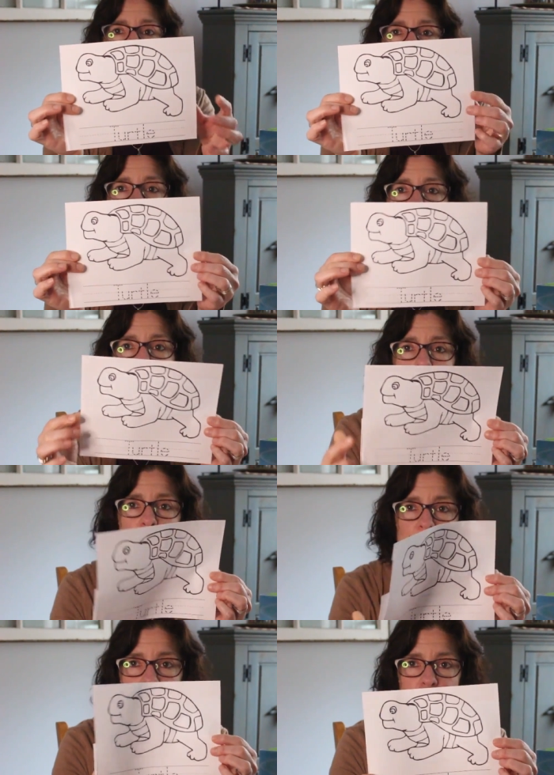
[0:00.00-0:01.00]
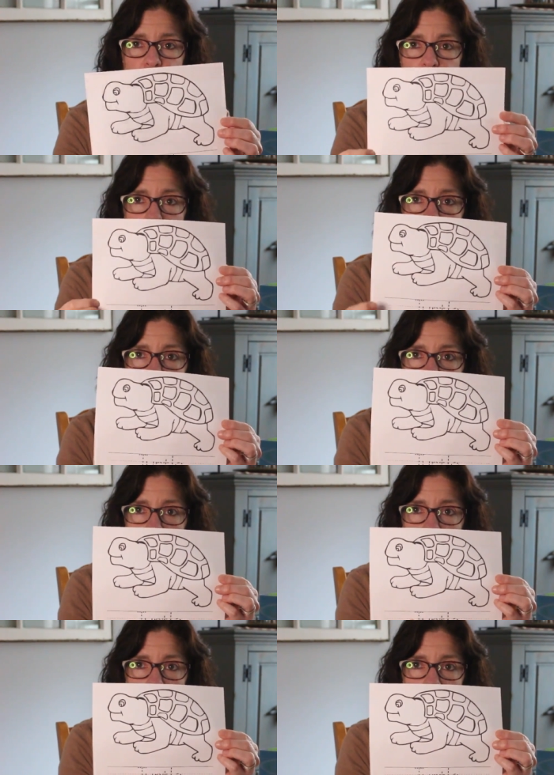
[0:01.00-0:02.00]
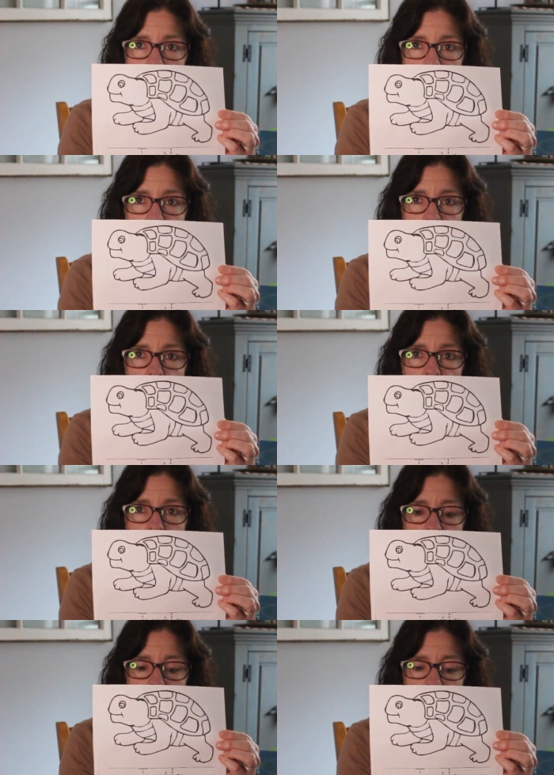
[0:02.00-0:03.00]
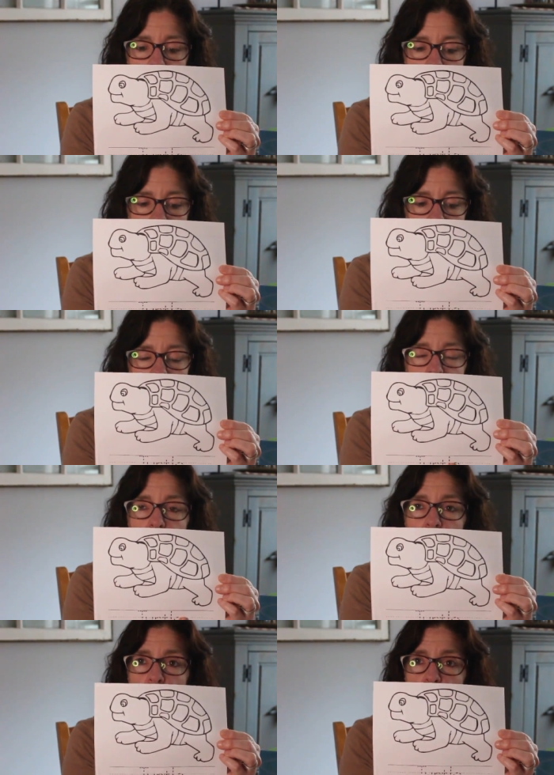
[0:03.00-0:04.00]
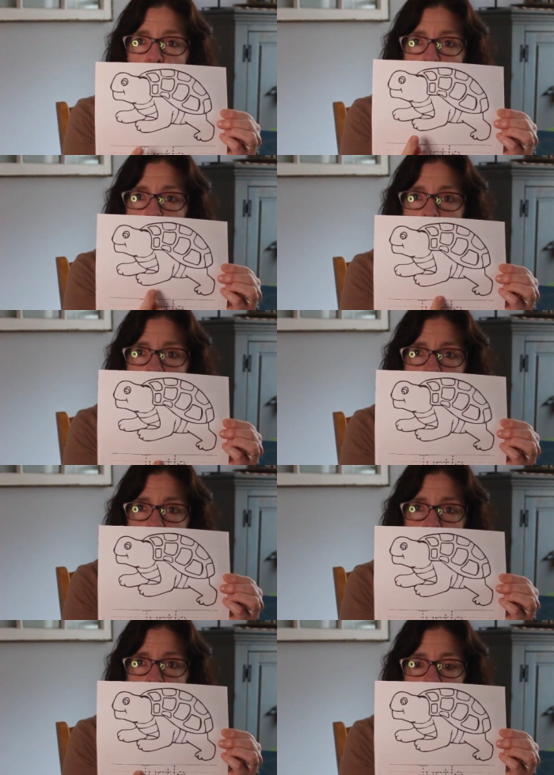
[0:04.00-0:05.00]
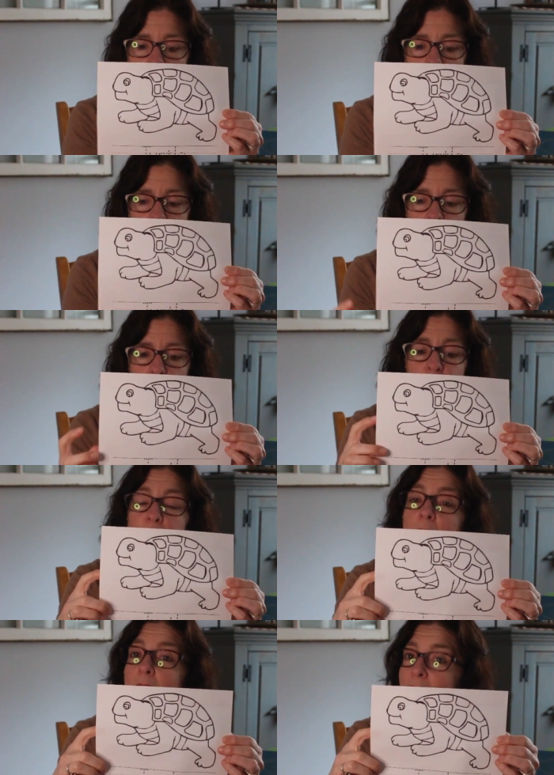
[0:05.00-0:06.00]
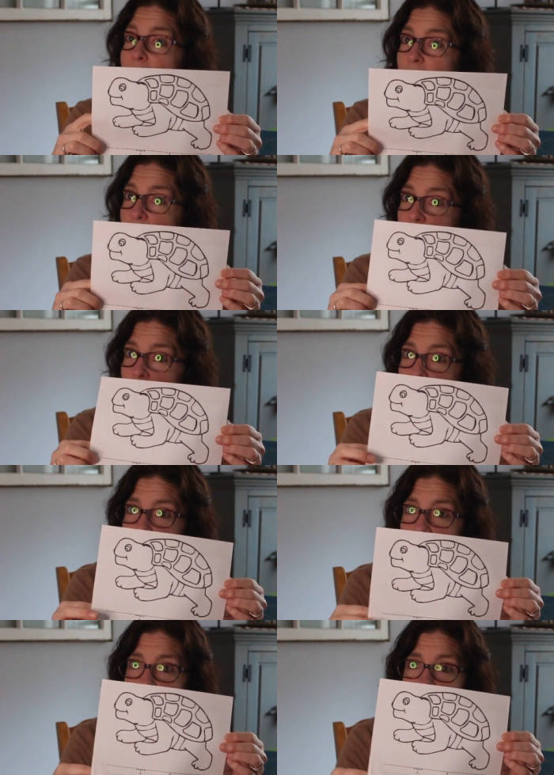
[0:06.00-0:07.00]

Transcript: see on the bottom where all the letters are? You can practice tracing them, and then